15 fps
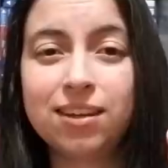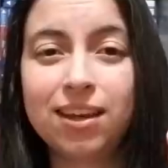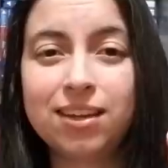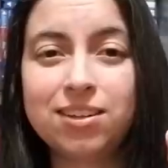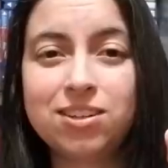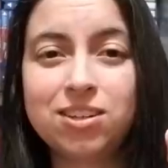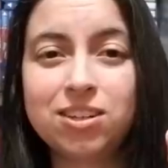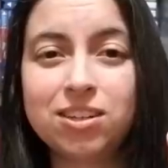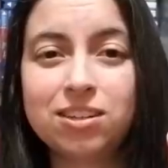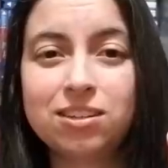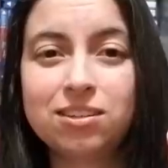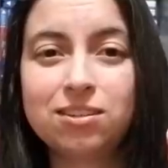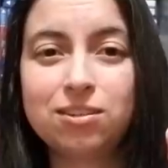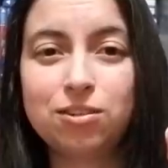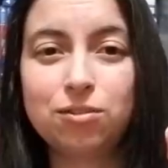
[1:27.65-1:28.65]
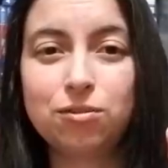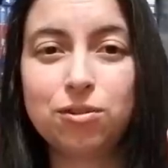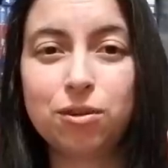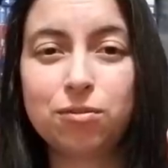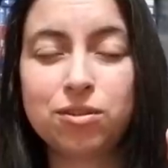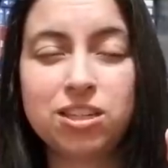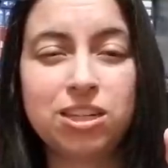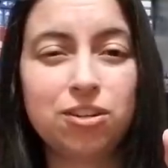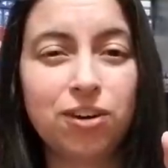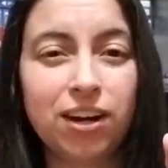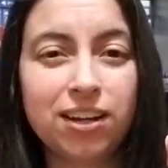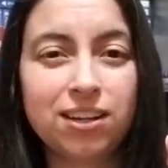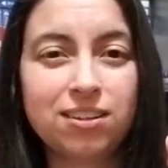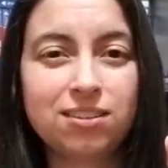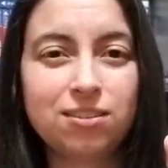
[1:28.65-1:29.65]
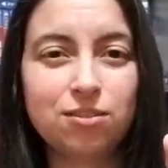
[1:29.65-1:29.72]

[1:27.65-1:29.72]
It's just you don't see credits,